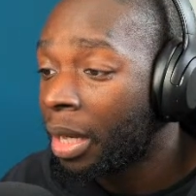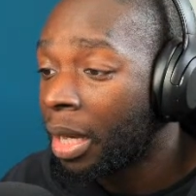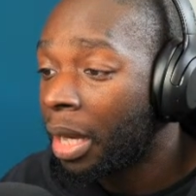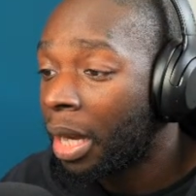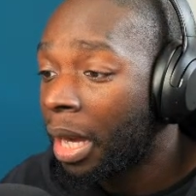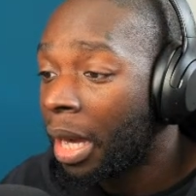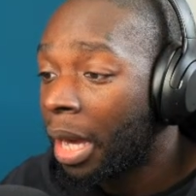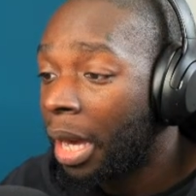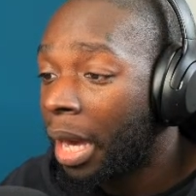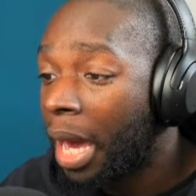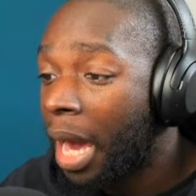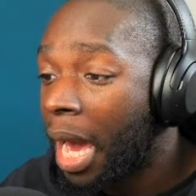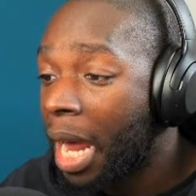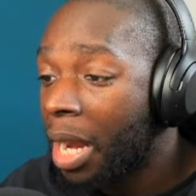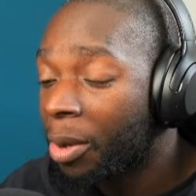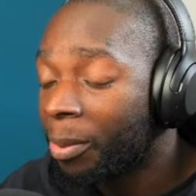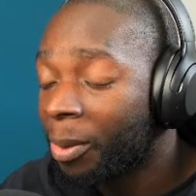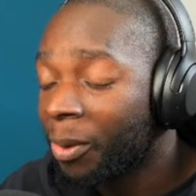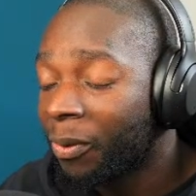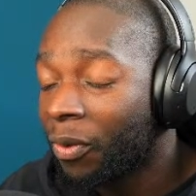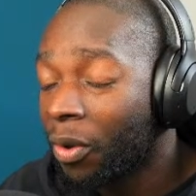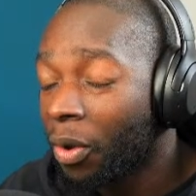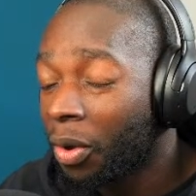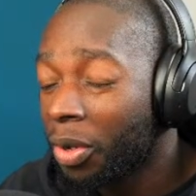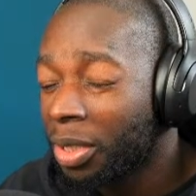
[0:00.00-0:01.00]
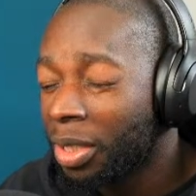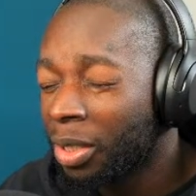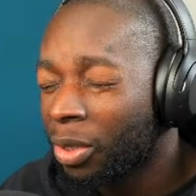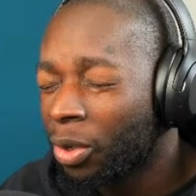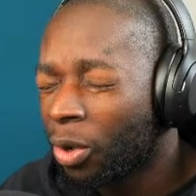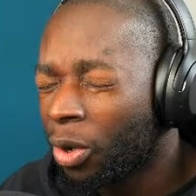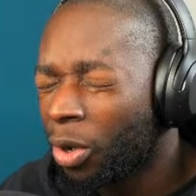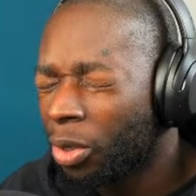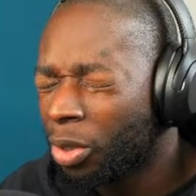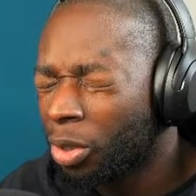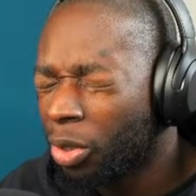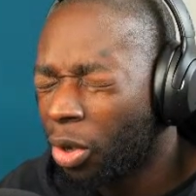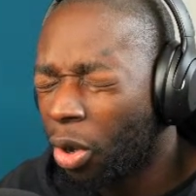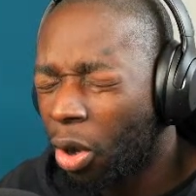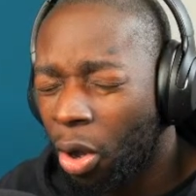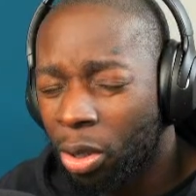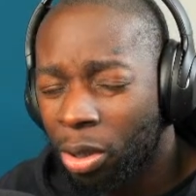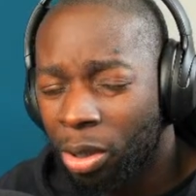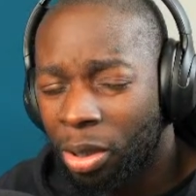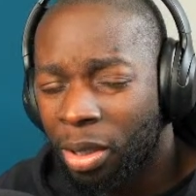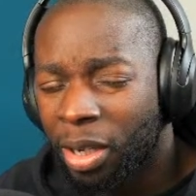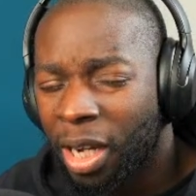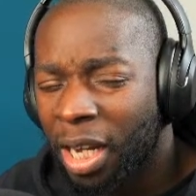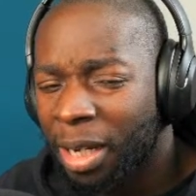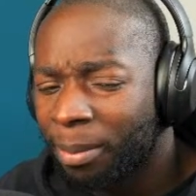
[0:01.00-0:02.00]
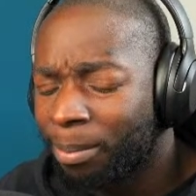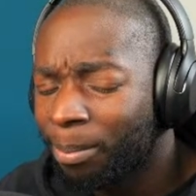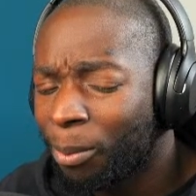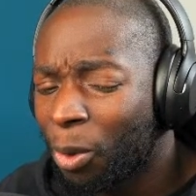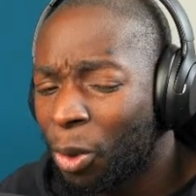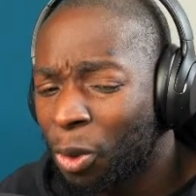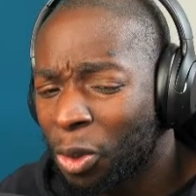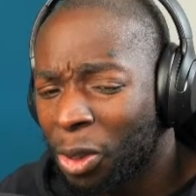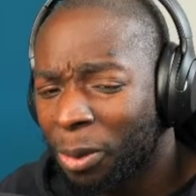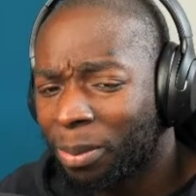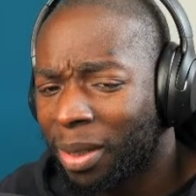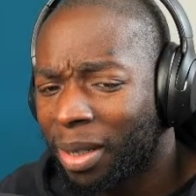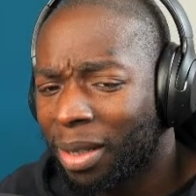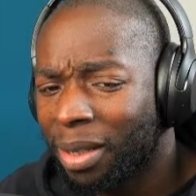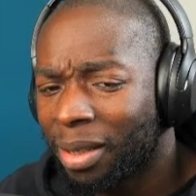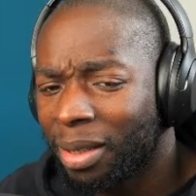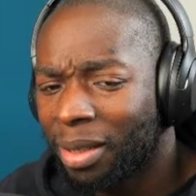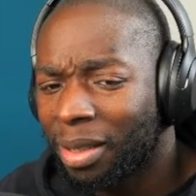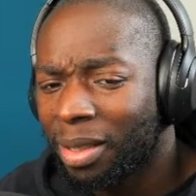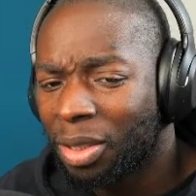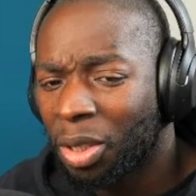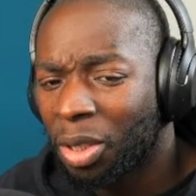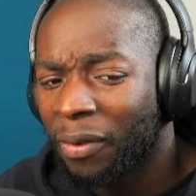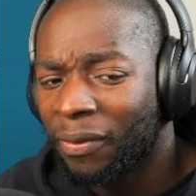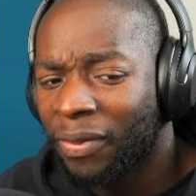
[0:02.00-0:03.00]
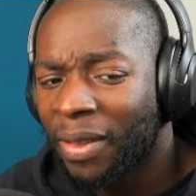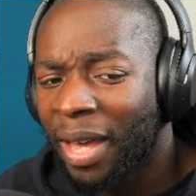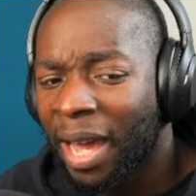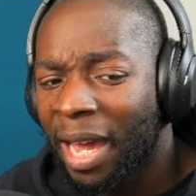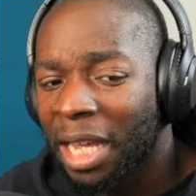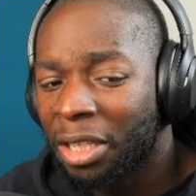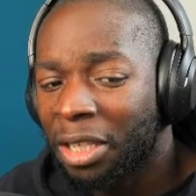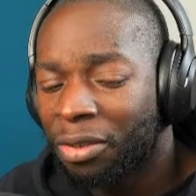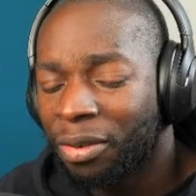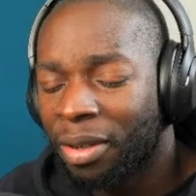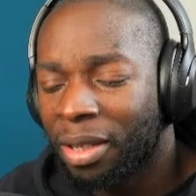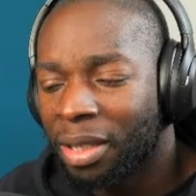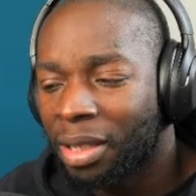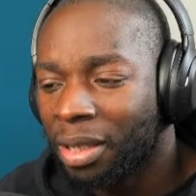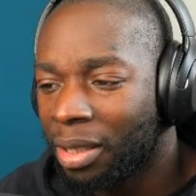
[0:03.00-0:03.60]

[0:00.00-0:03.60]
and I'll be focusing on online multiplayer. So if that interests you,